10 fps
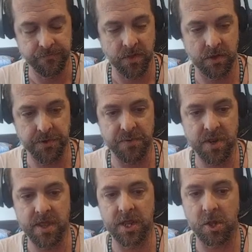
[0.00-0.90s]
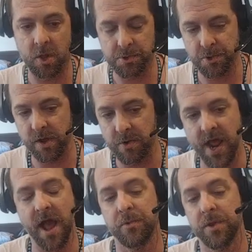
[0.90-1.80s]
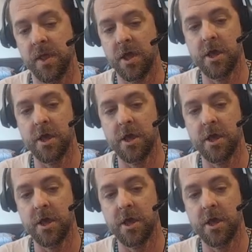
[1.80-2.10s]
Because if I put it any closer, that would happen.